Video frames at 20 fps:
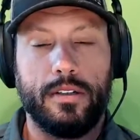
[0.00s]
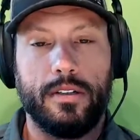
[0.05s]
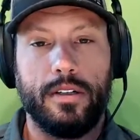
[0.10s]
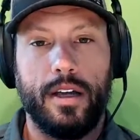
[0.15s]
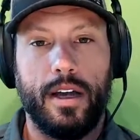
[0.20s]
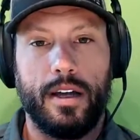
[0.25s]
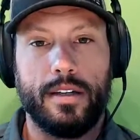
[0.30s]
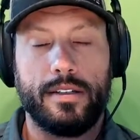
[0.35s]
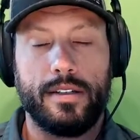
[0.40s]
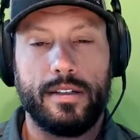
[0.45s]

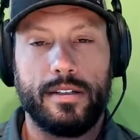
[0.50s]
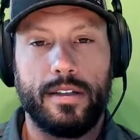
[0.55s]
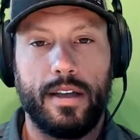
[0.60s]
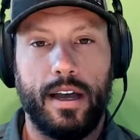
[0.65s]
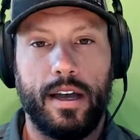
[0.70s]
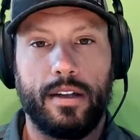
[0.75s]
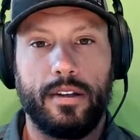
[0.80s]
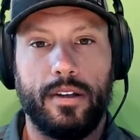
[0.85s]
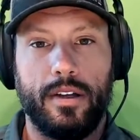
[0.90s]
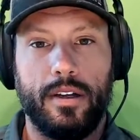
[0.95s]
Yes,
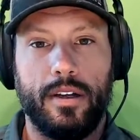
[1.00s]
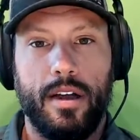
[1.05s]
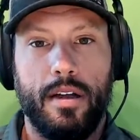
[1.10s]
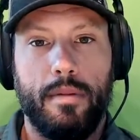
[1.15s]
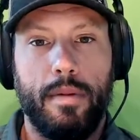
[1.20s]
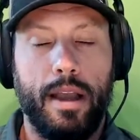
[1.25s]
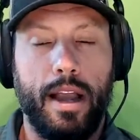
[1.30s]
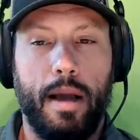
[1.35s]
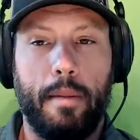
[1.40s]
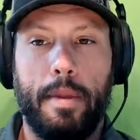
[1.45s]
exactly.
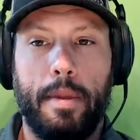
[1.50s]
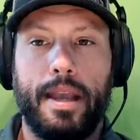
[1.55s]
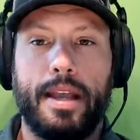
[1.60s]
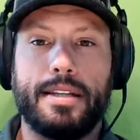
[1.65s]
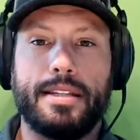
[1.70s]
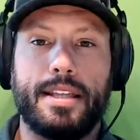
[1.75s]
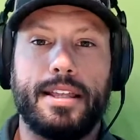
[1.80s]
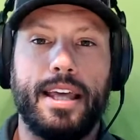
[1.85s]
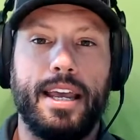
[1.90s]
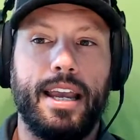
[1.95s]
Because
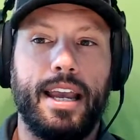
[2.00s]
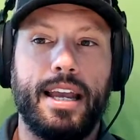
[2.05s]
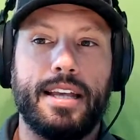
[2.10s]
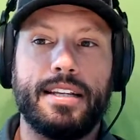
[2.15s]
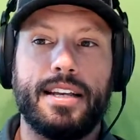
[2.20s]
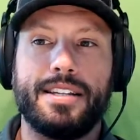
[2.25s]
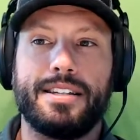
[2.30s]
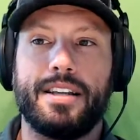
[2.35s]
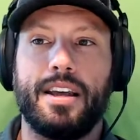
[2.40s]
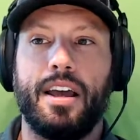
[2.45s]
the thing
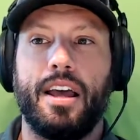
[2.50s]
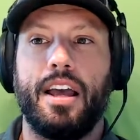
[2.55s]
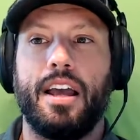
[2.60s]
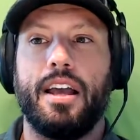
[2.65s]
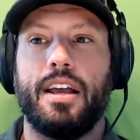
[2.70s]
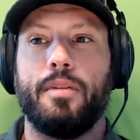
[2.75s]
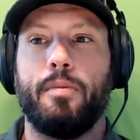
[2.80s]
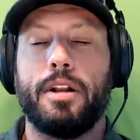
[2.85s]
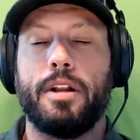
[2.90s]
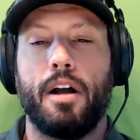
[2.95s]
is
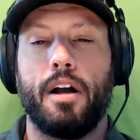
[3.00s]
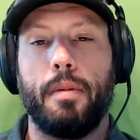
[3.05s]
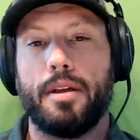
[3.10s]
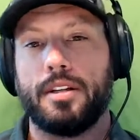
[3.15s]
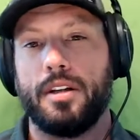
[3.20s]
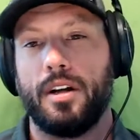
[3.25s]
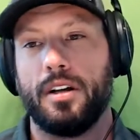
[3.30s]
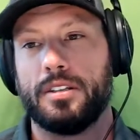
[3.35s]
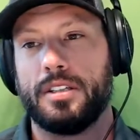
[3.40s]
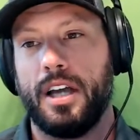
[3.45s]
we talk about
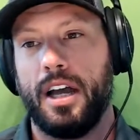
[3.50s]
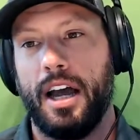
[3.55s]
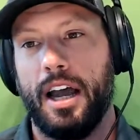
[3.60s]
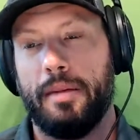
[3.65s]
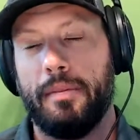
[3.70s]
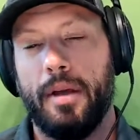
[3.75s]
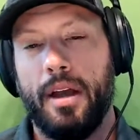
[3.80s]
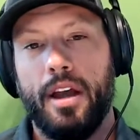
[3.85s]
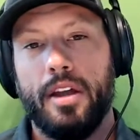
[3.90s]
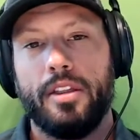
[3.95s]
this all the
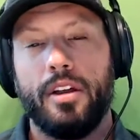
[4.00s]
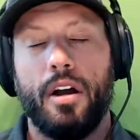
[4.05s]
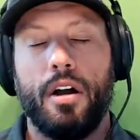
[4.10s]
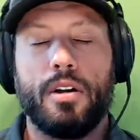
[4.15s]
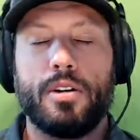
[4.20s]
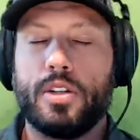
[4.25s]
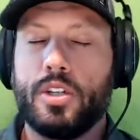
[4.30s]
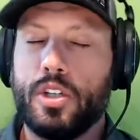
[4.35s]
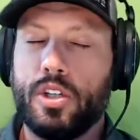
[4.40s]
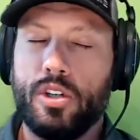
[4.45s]
time. There
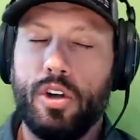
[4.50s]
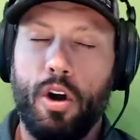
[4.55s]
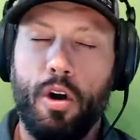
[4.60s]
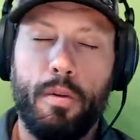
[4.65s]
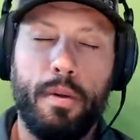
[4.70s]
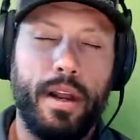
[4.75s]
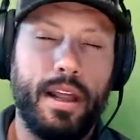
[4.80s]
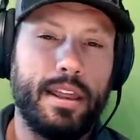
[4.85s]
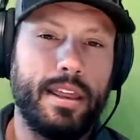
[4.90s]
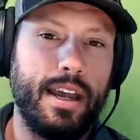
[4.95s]
are so
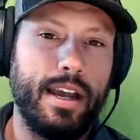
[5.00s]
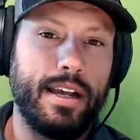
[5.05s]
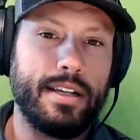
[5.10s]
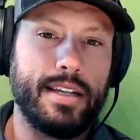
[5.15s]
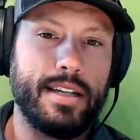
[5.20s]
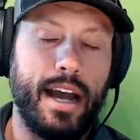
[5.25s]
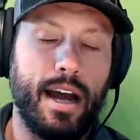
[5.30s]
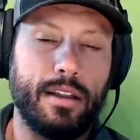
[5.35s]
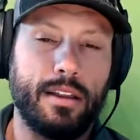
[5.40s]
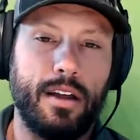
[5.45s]
many things
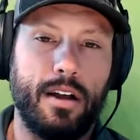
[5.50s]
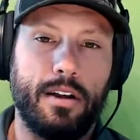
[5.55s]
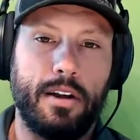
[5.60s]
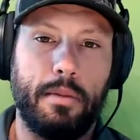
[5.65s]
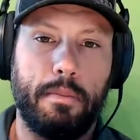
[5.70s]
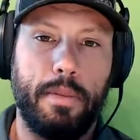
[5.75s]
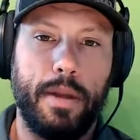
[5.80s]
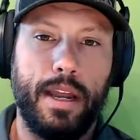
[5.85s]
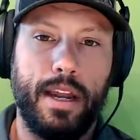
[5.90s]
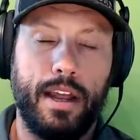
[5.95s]
out there
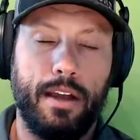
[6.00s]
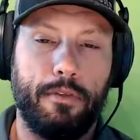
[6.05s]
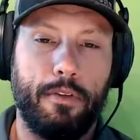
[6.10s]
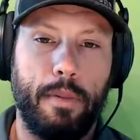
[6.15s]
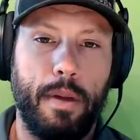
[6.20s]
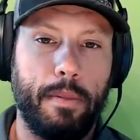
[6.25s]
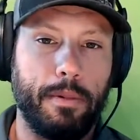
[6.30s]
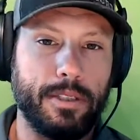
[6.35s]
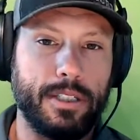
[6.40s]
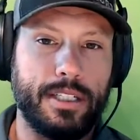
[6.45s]
competing for
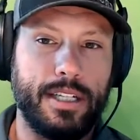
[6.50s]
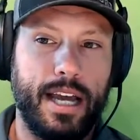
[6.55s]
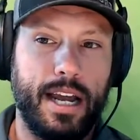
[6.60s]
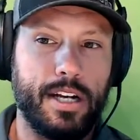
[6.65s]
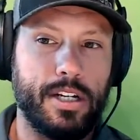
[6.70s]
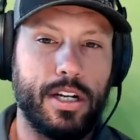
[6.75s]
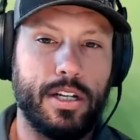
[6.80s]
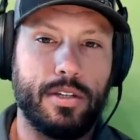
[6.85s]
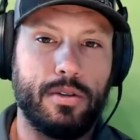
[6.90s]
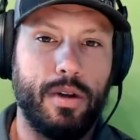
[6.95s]
people's
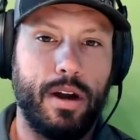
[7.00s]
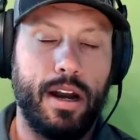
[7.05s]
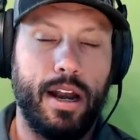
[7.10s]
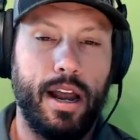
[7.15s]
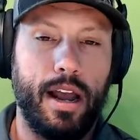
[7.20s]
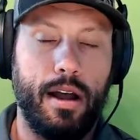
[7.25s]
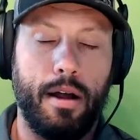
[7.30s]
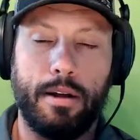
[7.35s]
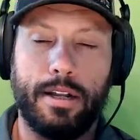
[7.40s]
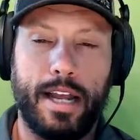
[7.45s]
attention
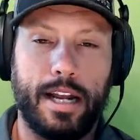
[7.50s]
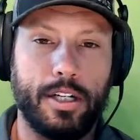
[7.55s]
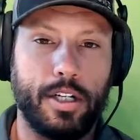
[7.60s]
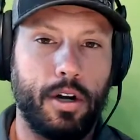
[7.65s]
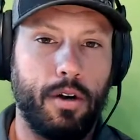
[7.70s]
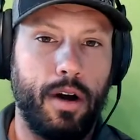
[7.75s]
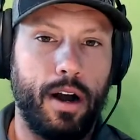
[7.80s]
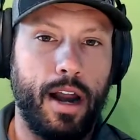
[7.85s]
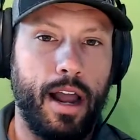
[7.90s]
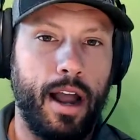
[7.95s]

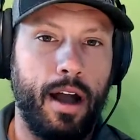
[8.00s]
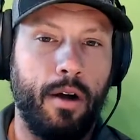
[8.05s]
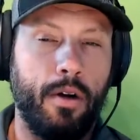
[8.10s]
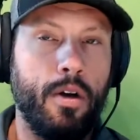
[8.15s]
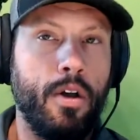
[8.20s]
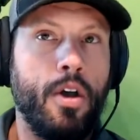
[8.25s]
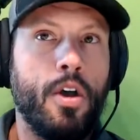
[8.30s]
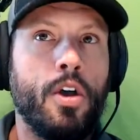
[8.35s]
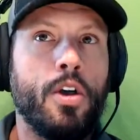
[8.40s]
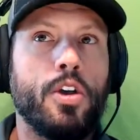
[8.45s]
right now.
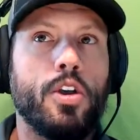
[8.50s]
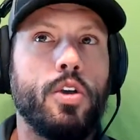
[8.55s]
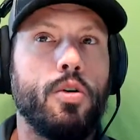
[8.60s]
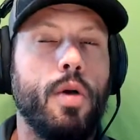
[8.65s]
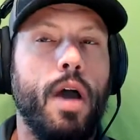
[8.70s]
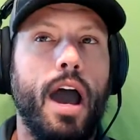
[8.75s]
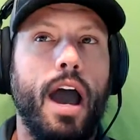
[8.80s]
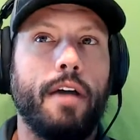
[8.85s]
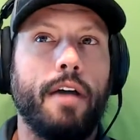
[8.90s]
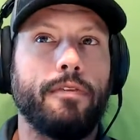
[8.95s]
You
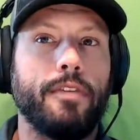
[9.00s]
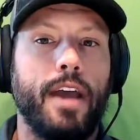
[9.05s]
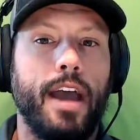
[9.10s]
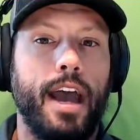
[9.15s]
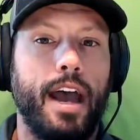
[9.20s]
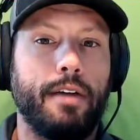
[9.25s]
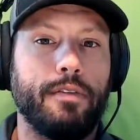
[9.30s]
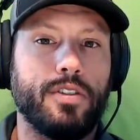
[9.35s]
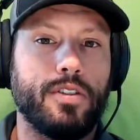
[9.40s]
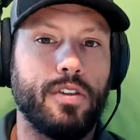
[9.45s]
have to
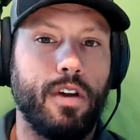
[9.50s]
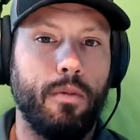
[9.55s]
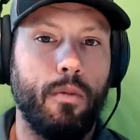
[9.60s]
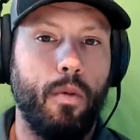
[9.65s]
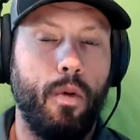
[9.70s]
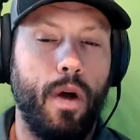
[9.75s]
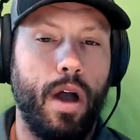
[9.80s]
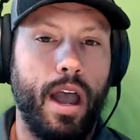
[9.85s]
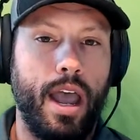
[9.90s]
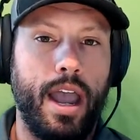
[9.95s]
have some
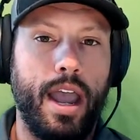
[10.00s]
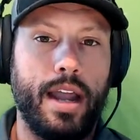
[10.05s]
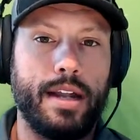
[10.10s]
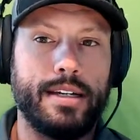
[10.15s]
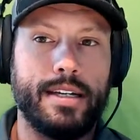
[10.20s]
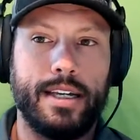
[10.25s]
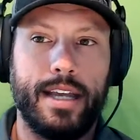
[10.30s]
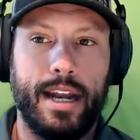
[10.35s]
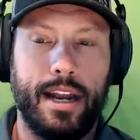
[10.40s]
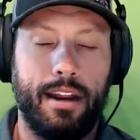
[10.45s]
way
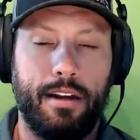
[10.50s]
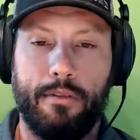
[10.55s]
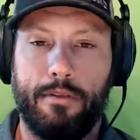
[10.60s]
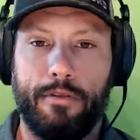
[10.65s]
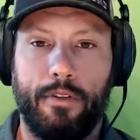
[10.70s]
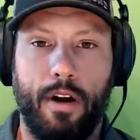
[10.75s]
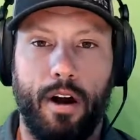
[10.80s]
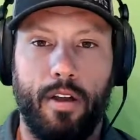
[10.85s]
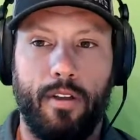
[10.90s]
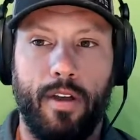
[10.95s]
to get it in
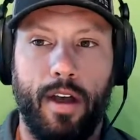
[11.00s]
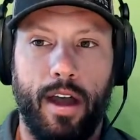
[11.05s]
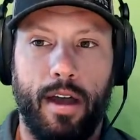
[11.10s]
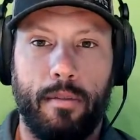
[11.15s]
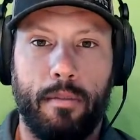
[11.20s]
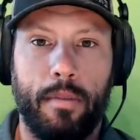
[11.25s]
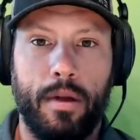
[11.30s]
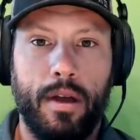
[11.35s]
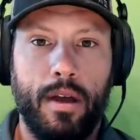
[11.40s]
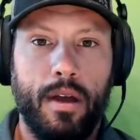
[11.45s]
front of
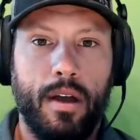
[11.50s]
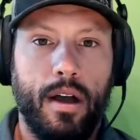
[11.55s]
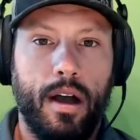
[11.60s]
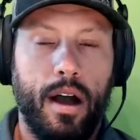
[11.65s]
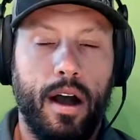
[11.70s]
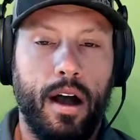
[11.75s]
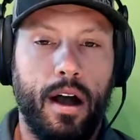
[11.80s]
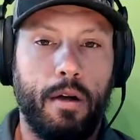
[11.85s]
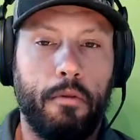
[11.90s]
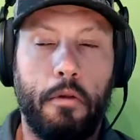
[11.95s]
them
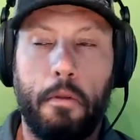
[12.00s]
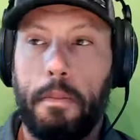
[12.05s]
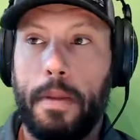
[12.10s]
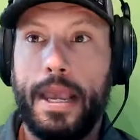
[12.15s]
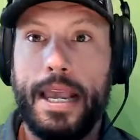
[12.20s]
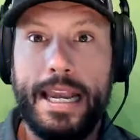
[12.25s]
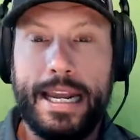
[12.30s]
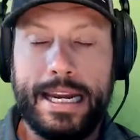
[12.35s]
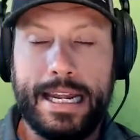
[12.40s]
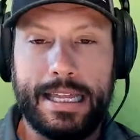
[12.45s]

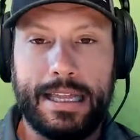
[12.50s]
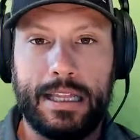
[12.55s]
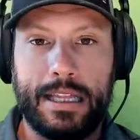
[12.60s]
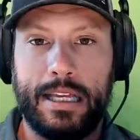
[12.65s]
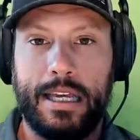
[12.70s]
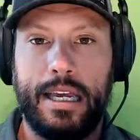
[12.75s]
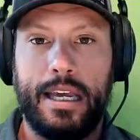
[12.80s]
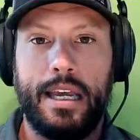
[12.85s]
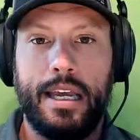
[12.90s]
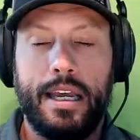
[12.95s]

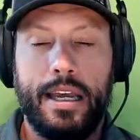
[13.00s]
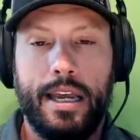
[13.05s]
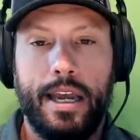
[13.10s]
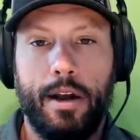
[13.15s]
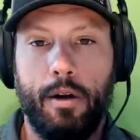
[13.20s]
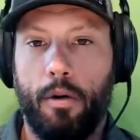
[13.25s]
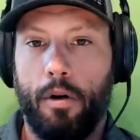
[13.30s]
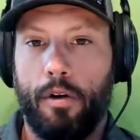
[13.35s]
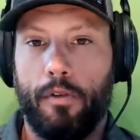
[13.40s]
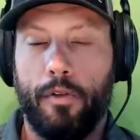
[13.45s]
repeatedly in
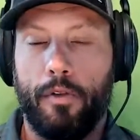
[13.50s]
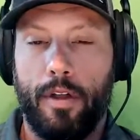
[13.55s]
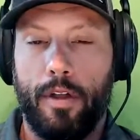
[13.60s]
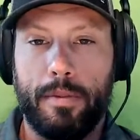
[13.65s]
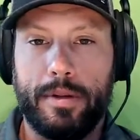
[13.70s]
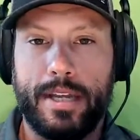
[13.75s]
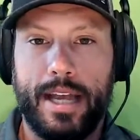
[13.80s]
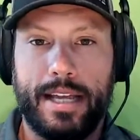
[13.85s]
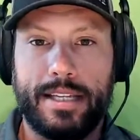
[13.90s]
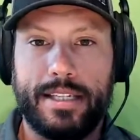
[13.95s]
order for them to
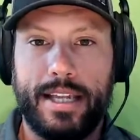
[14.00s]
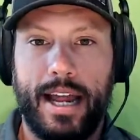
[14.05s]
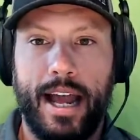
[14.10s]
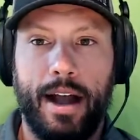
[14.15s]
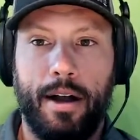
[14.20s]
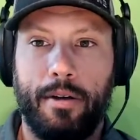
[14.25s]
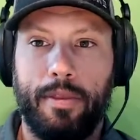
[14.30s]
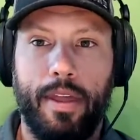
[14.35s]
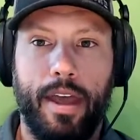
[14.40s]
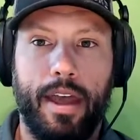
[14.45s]
test it
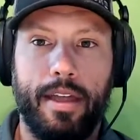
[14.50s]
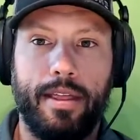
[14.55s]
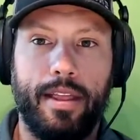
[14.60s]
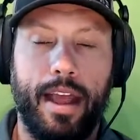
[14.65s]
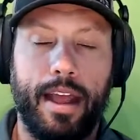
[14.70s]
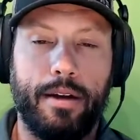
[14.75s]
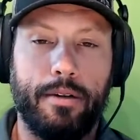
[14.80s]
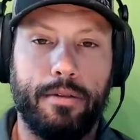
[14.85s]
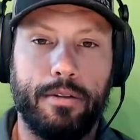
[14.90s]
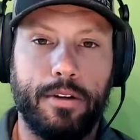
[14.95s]
out.
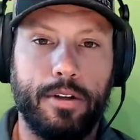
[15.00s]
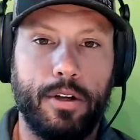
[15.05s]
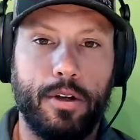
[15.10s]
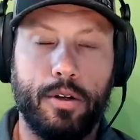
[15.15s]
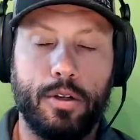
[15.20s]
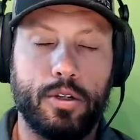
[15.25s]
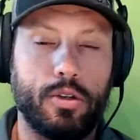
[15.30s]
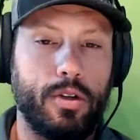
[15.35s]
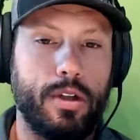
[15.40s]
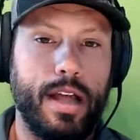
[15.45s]
And
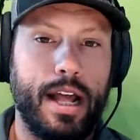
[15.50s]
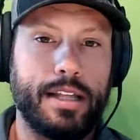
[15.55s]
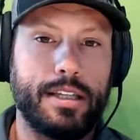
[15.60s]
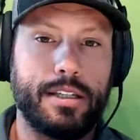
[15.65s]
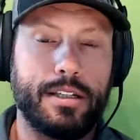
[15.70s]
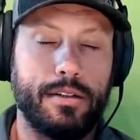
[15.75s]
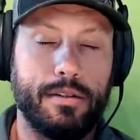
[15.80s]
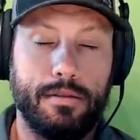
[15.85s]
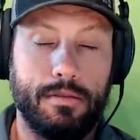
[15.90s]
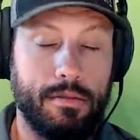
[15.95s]
usually
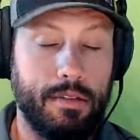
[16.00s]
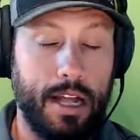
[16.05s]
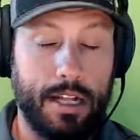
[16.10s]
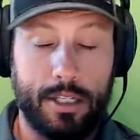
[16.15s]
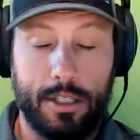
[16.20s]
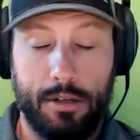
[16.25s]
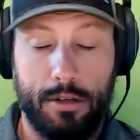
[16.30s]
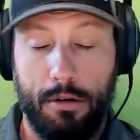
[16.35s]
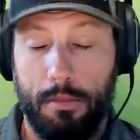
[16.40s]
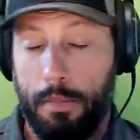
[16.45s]
that's
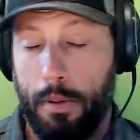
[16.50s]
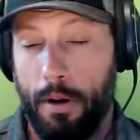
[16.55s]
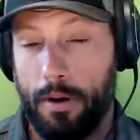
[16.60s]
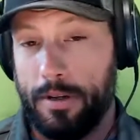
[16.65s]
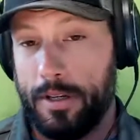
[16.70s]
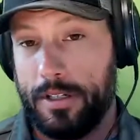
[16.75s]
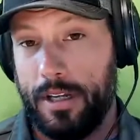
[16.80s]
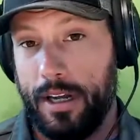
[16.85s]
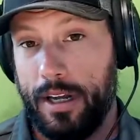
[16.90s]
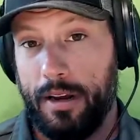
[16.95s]
through
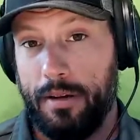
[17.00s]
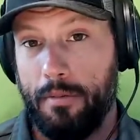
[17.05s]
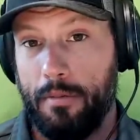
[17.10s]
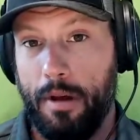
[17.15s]
purchasing.